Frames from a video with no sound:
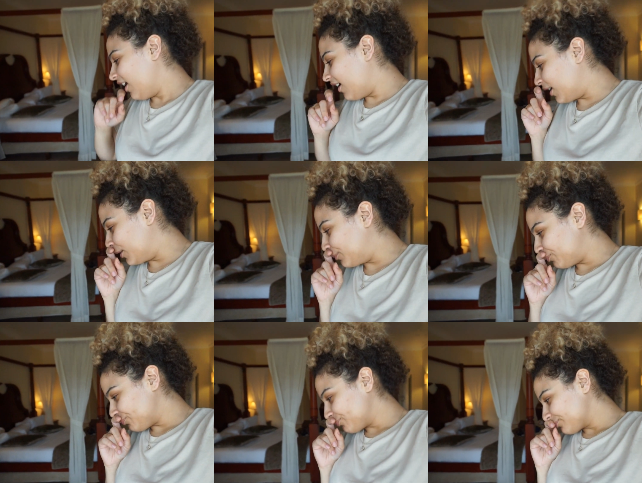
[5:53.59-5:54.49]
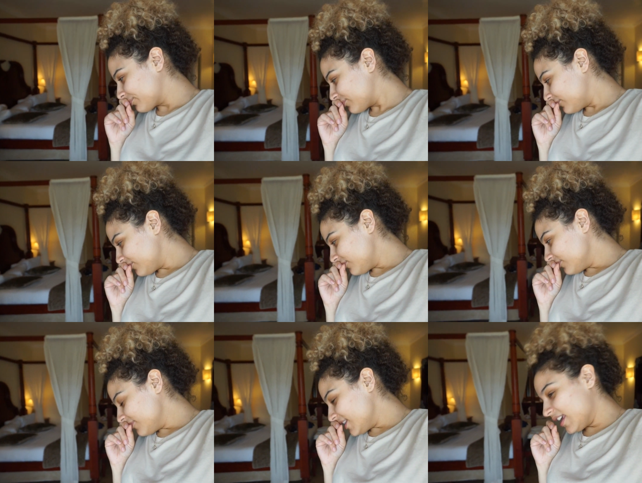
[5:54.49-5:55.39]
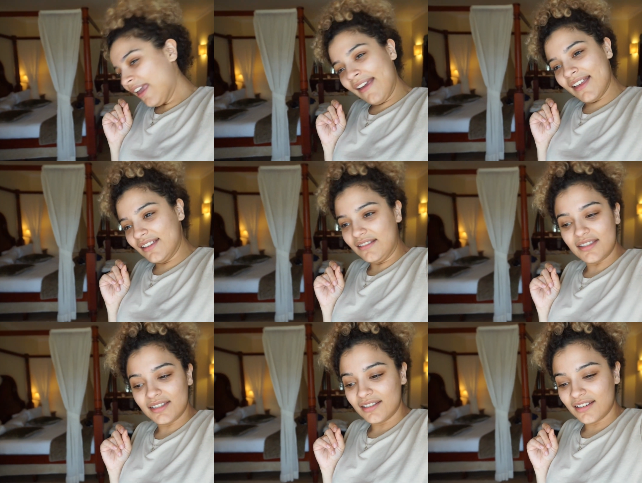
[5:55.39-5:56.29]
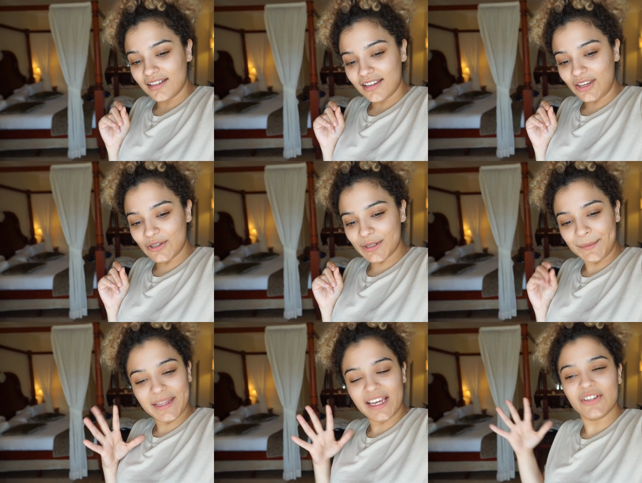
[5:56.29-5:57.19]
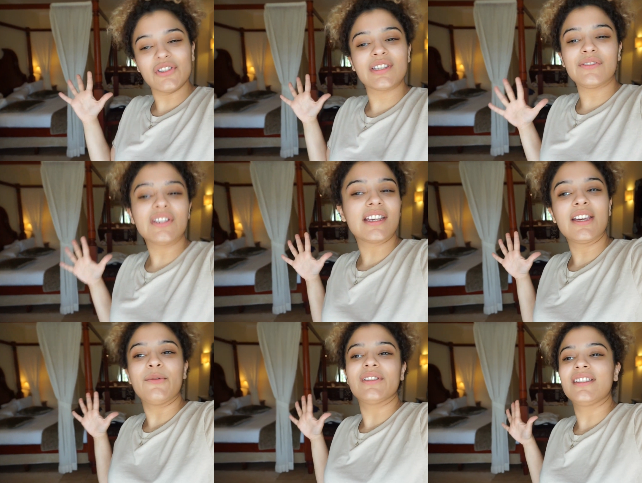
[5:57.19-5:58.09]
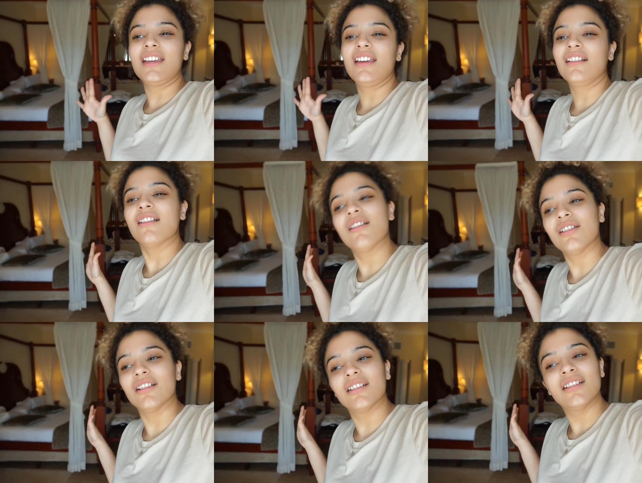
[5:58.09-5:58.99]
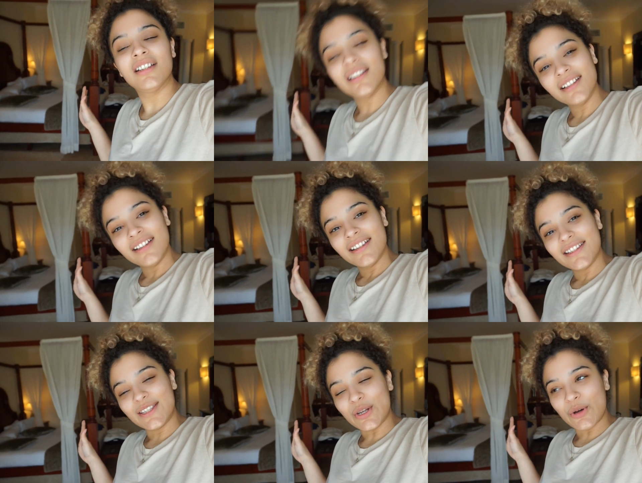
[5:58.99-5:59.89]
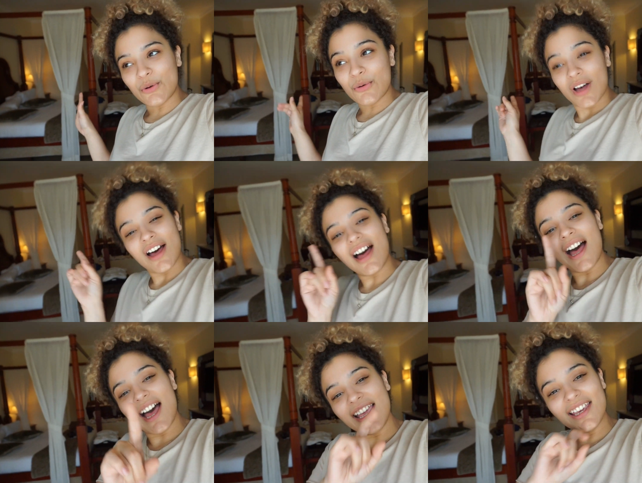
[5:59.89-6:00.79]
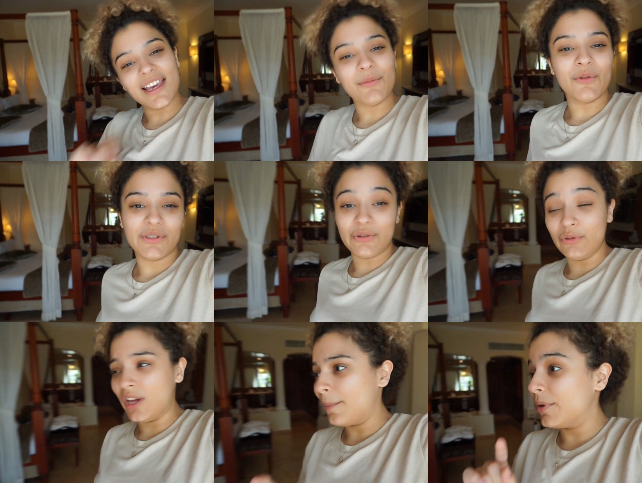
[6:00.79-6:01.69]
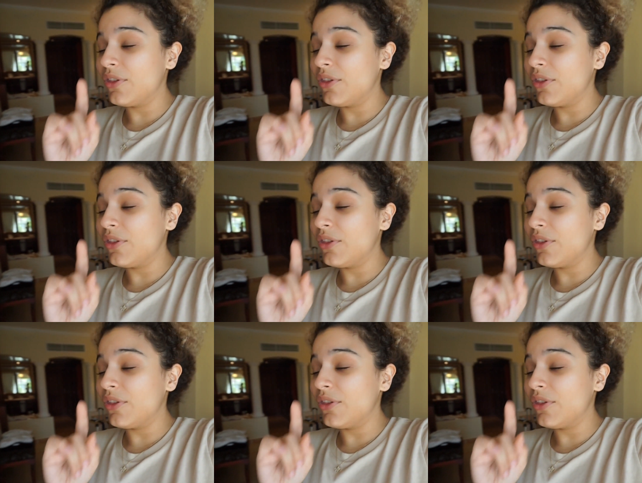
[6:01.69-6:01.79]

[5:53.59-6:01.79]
Um, and... He used to be like, it just feels like we're staying longer. So I am going to do that.